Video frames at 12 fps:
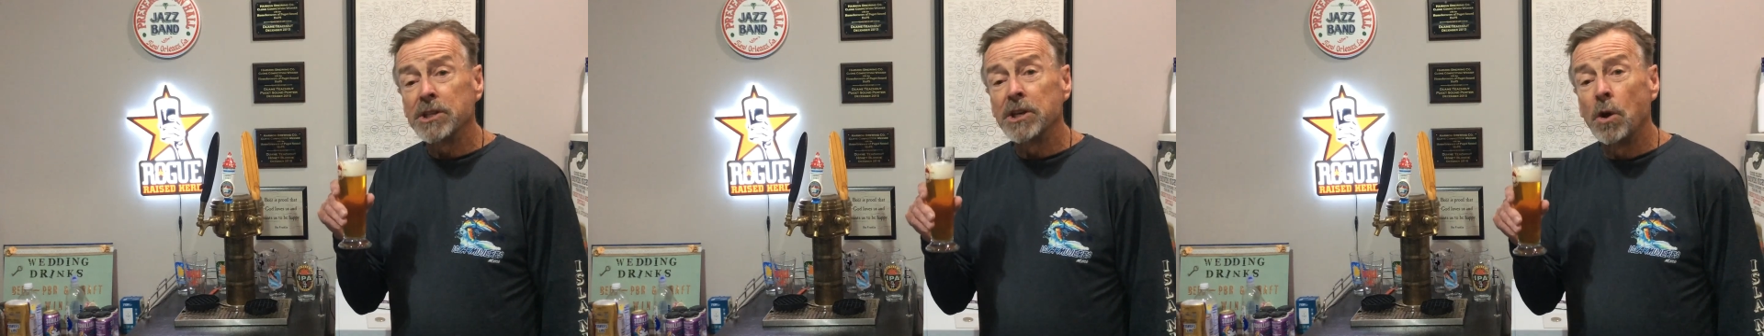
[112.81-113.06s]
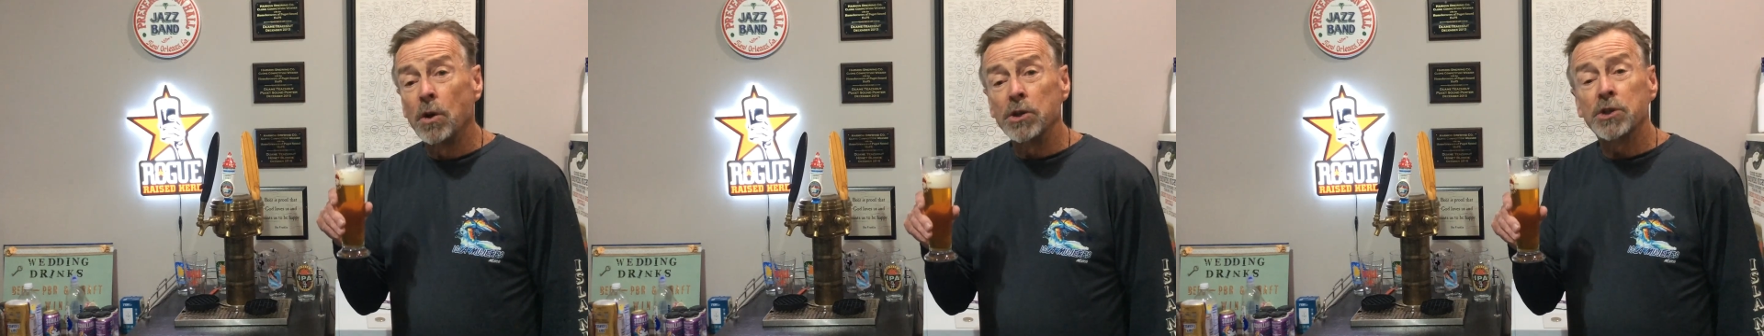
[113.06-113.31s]
is an
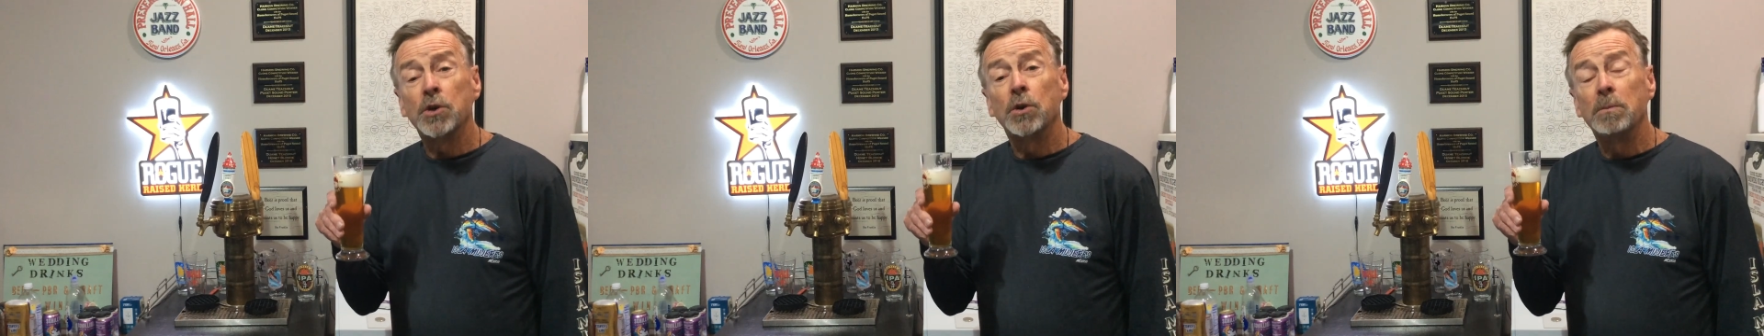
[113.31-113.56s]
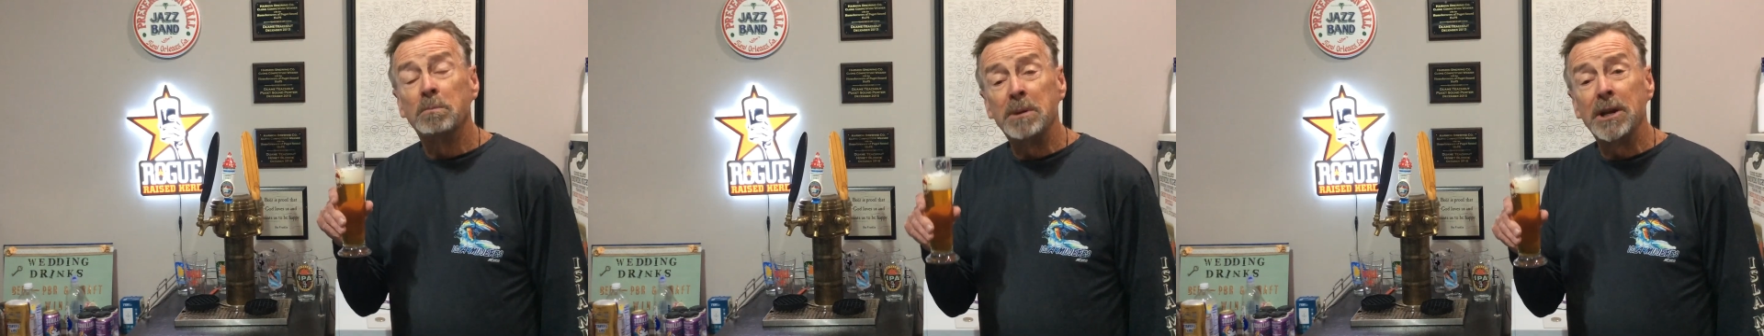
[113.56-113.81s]
old
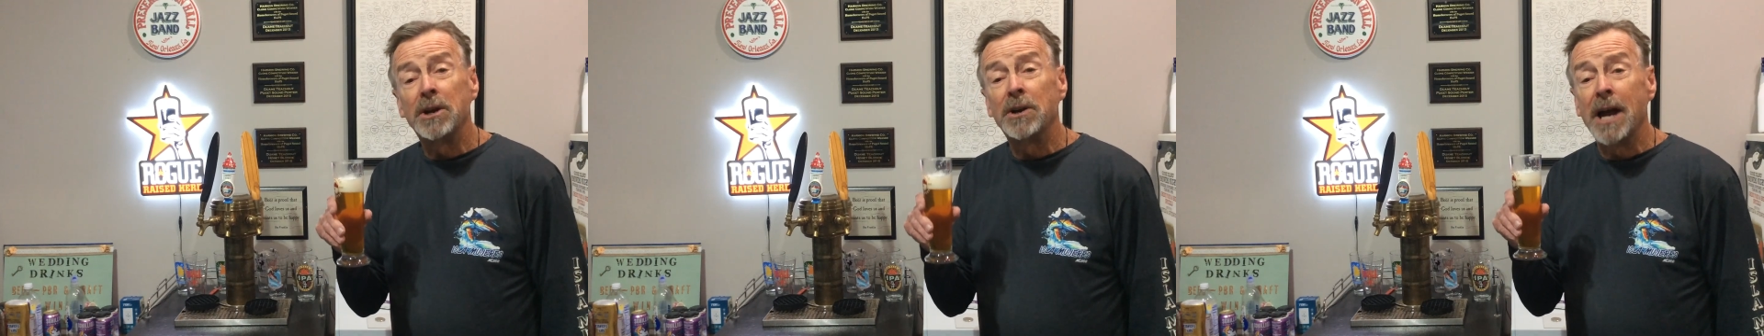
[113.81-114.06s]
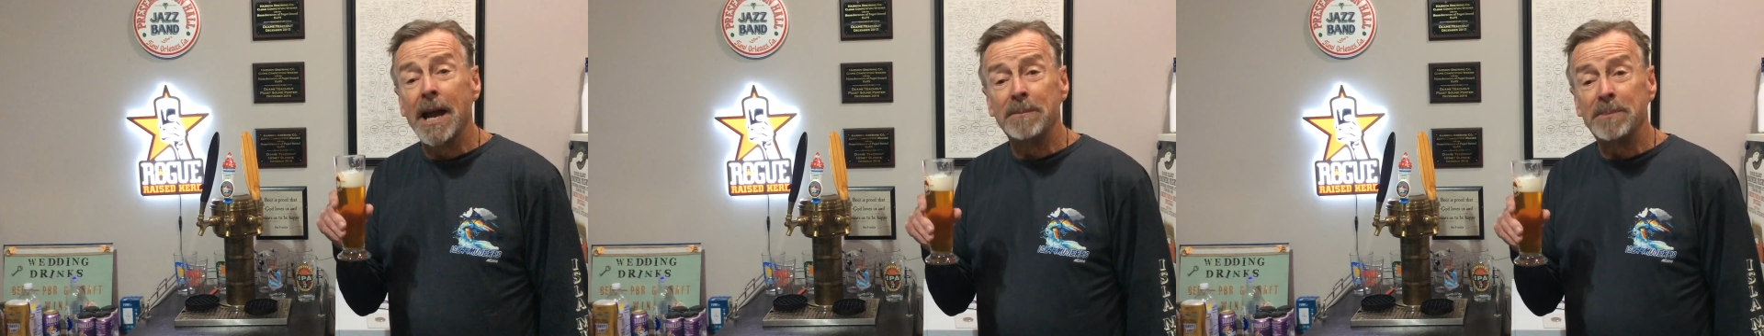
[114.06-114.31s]
school bitter
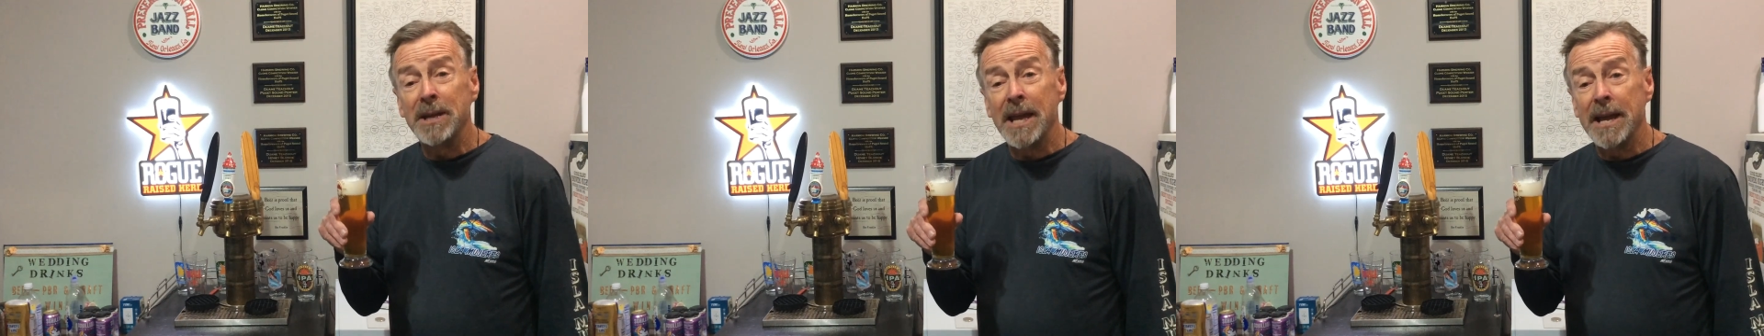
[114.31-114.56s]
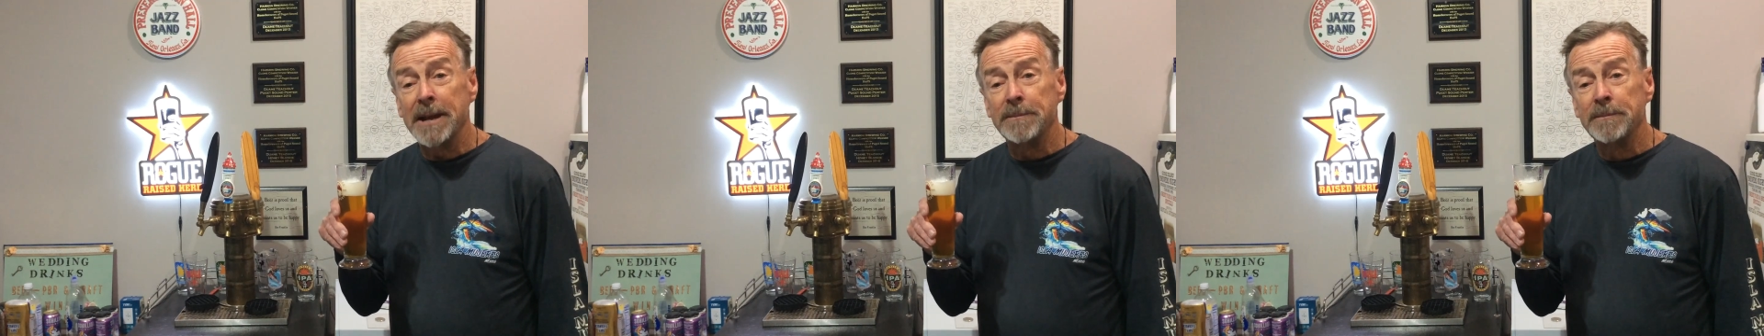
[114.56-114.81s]

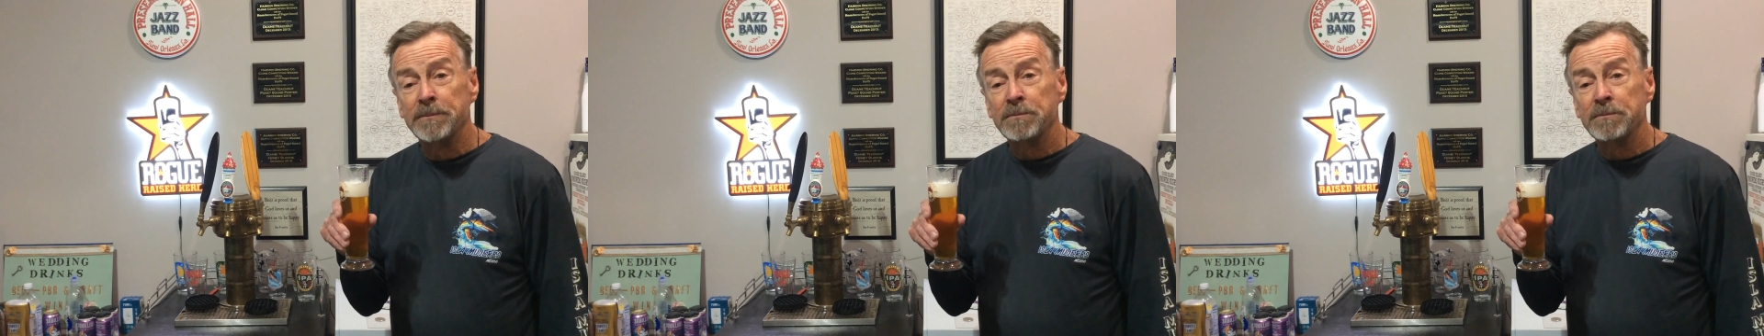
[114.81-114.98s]
IPA.